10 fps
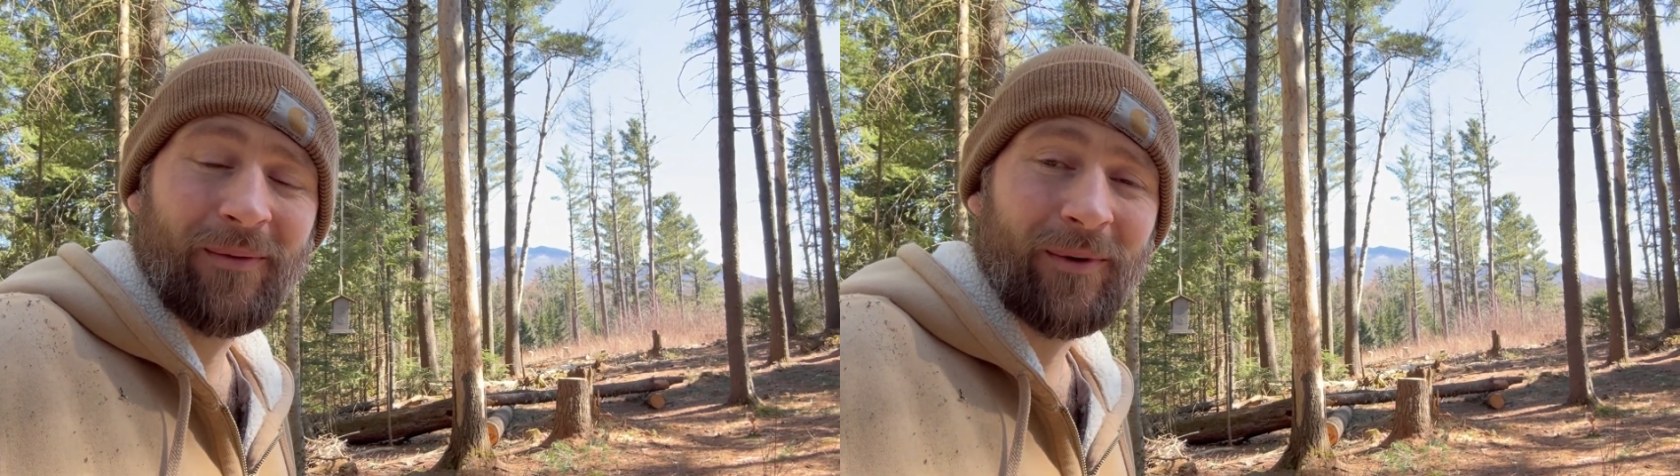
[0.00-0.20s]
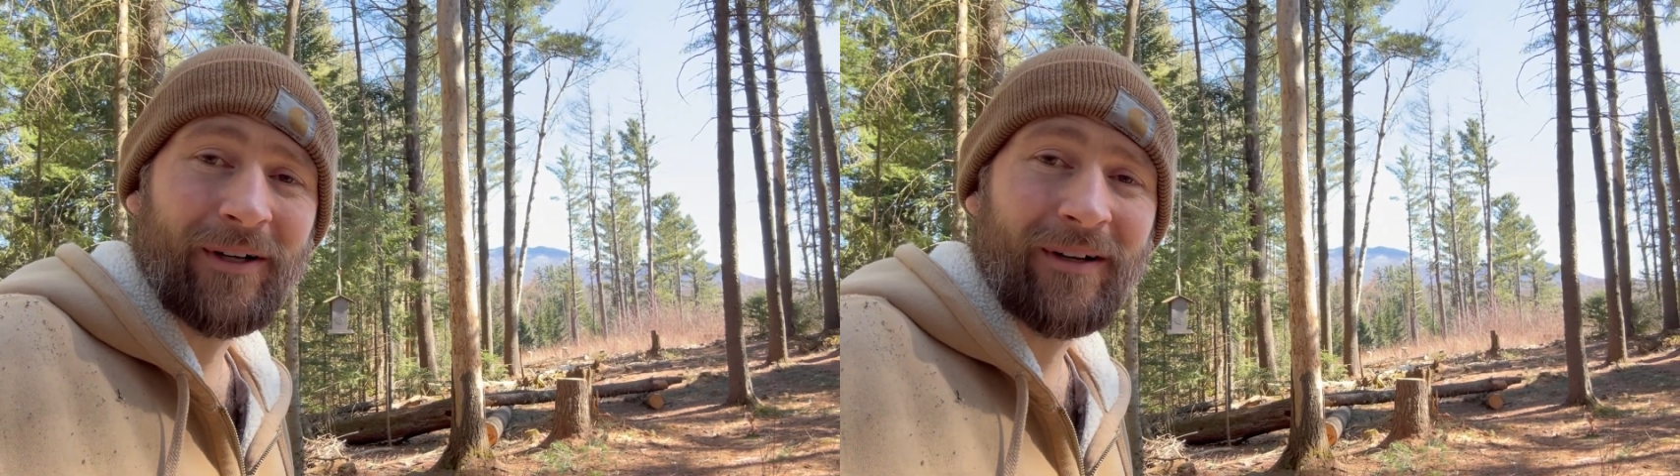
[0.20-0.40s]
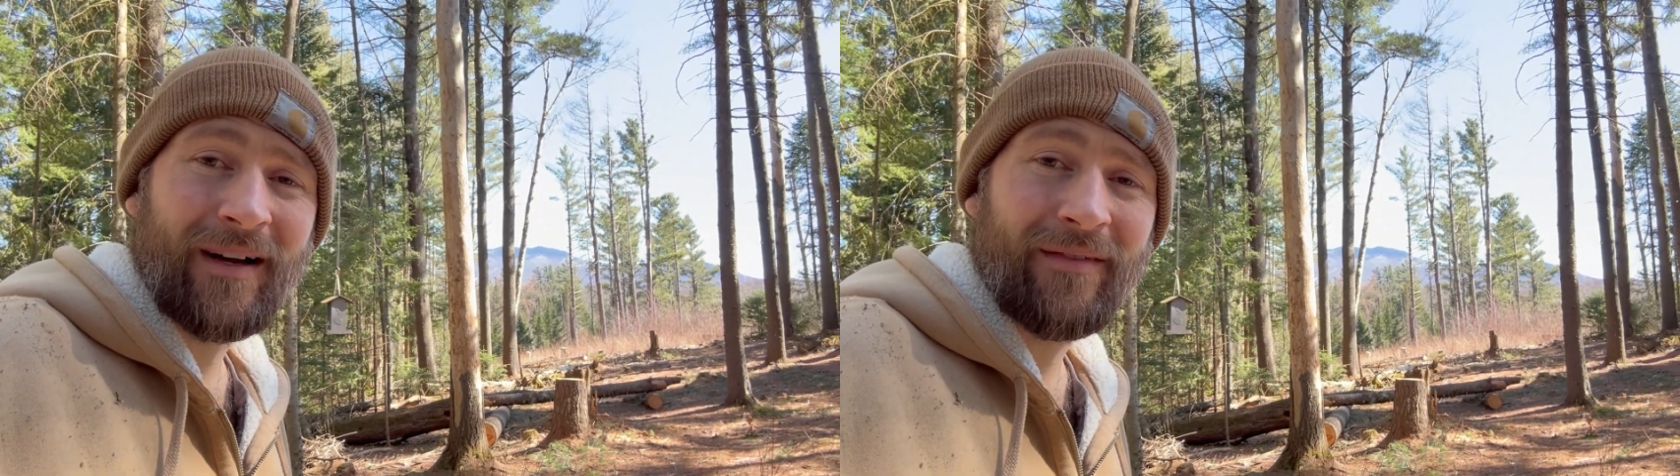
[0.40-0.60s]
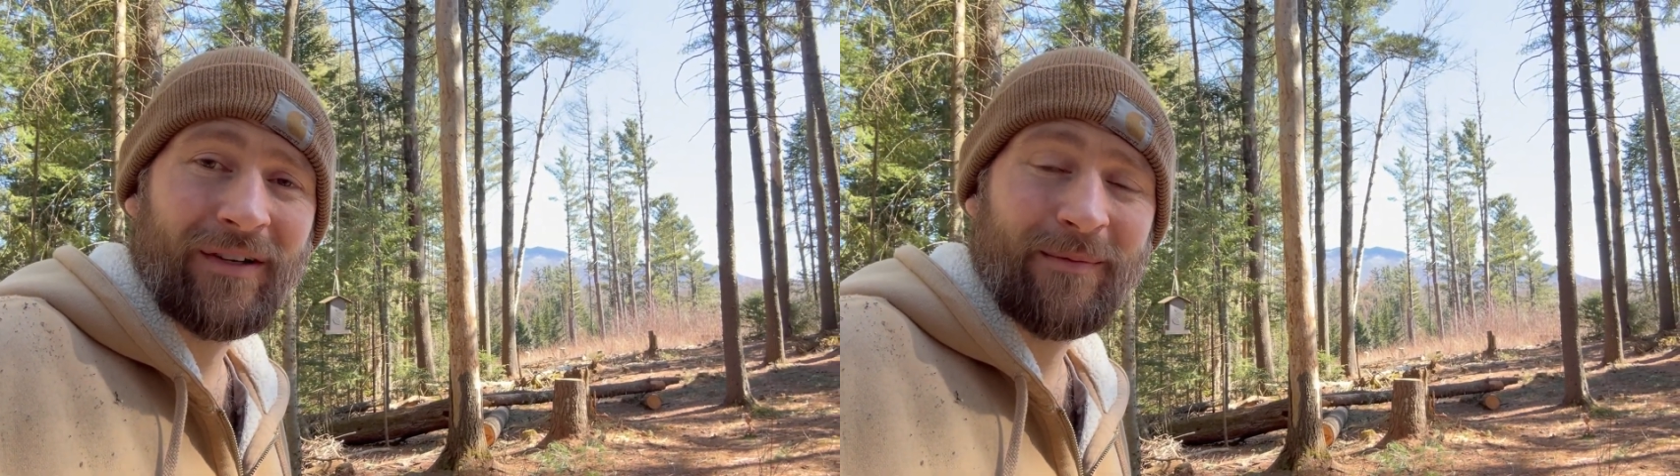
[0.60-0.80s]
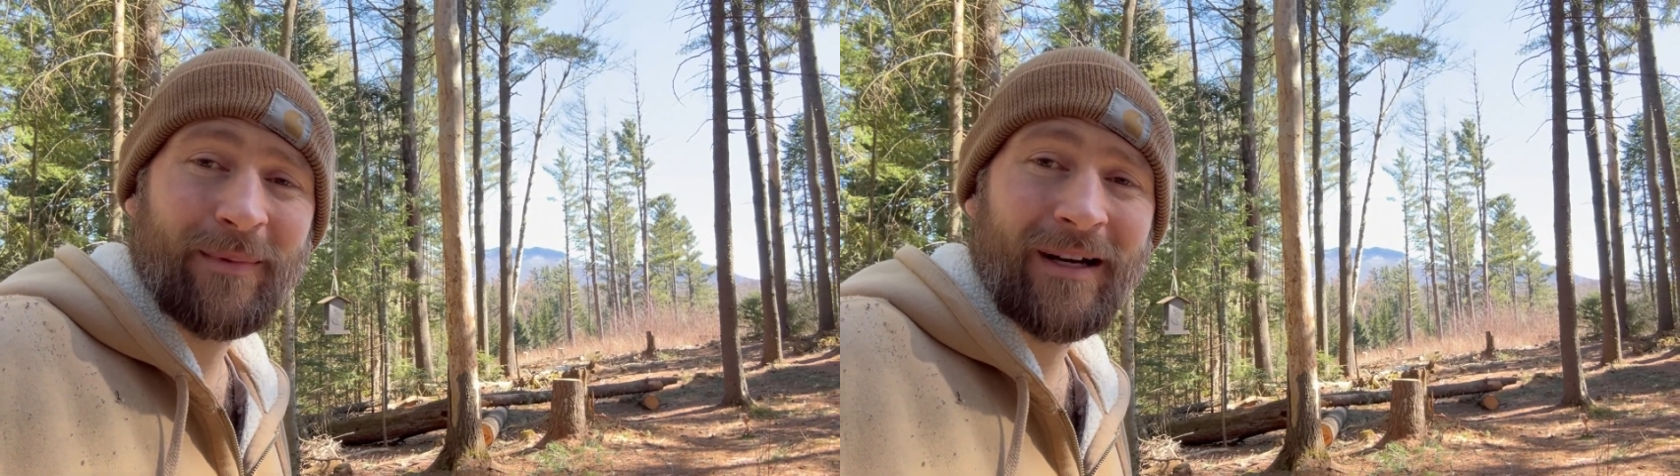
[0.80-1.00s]
We all have an
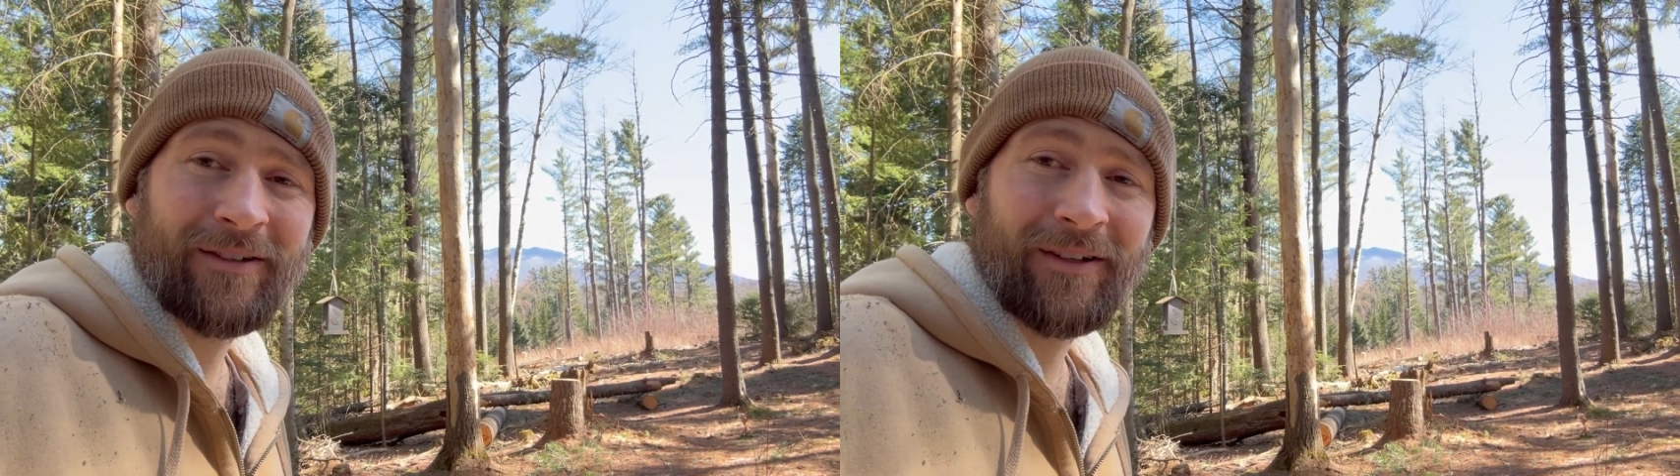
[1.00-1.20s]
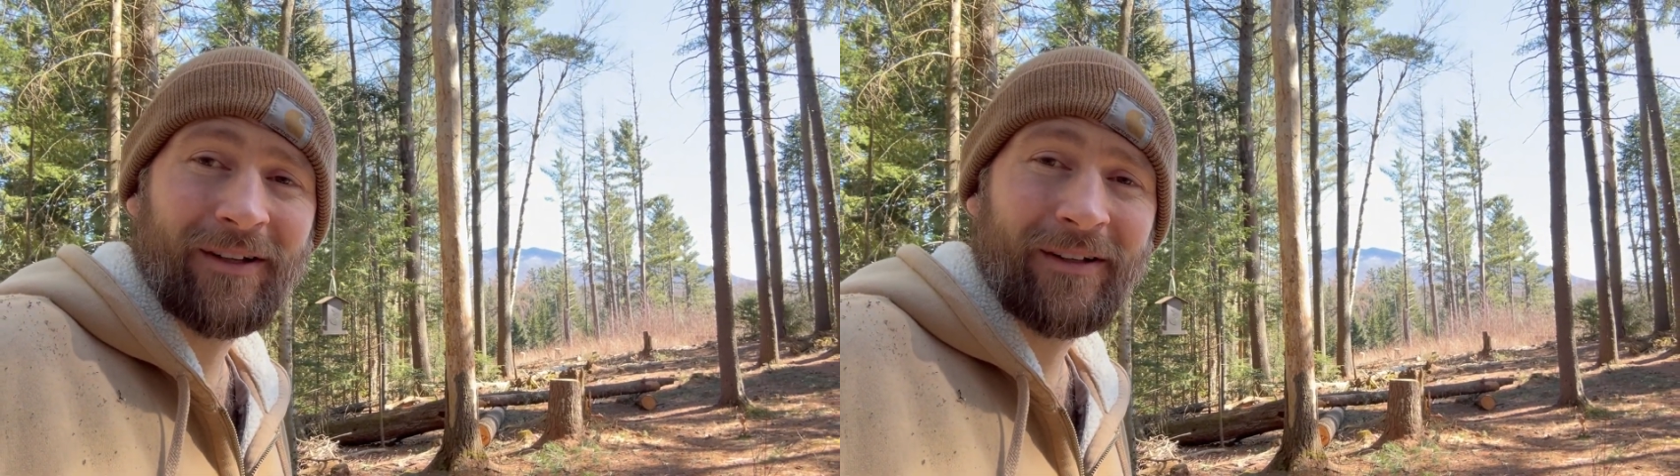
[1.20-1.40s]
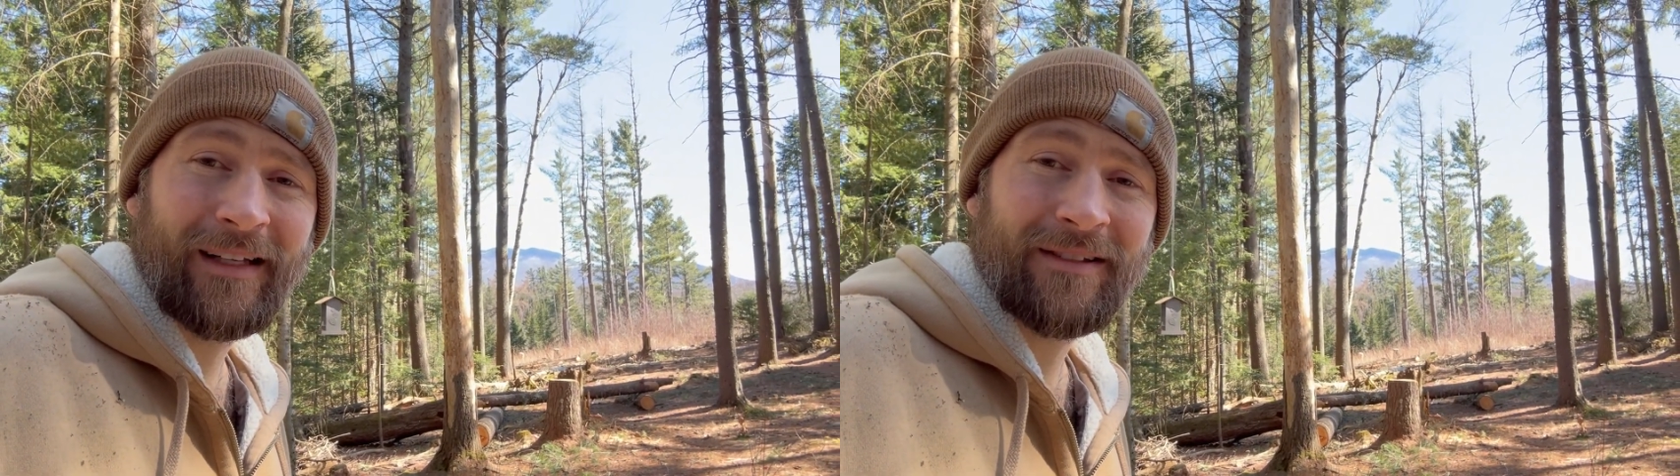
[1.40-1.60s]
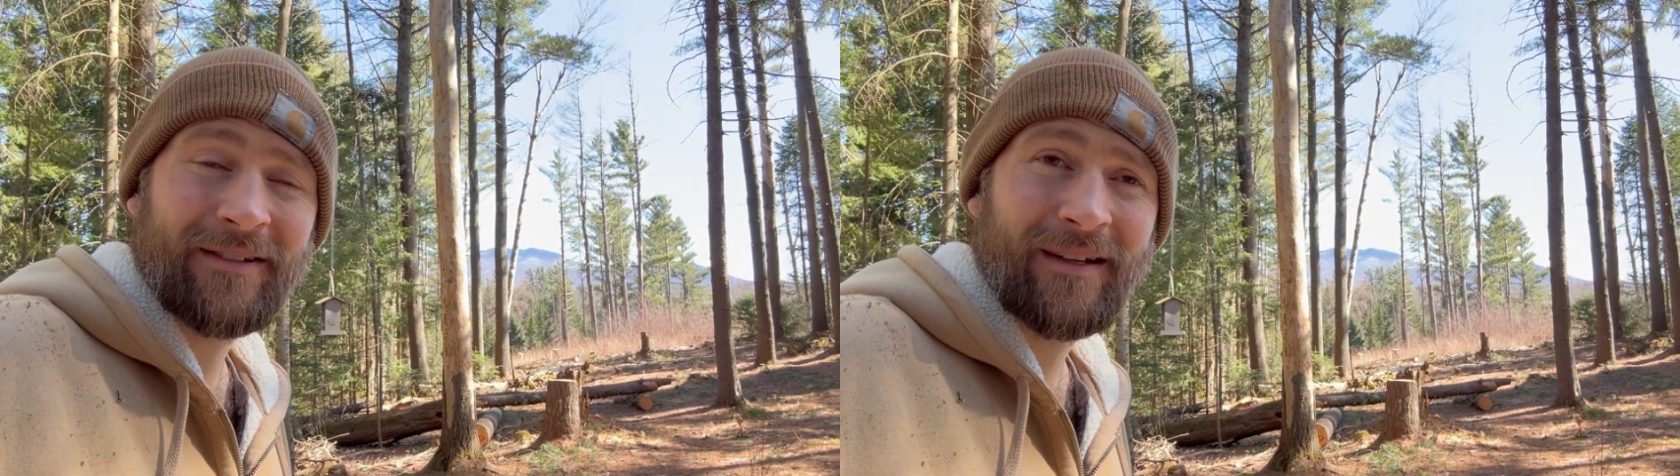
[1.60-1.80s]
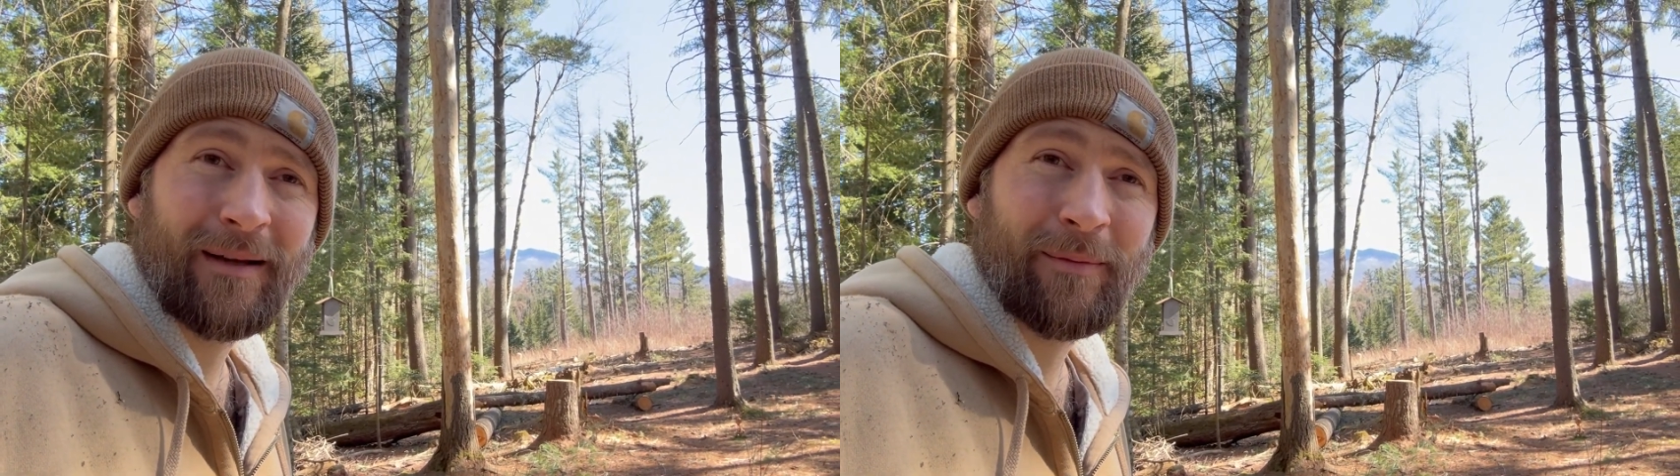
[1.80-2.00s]
impact on the
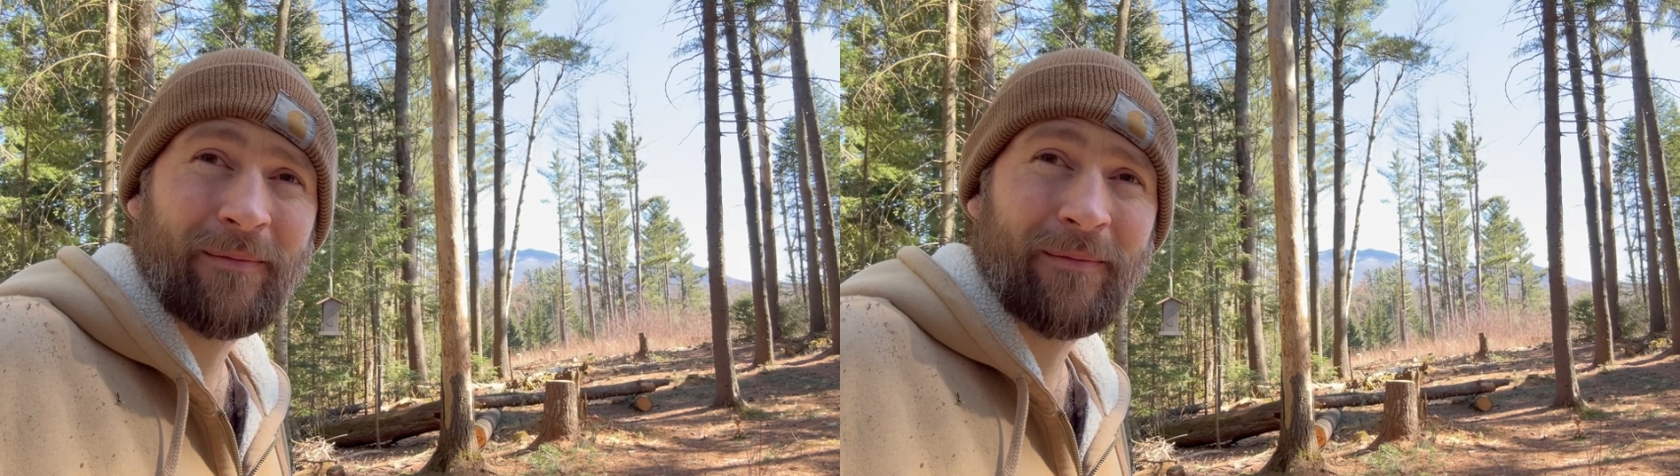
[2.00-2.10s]
landscape,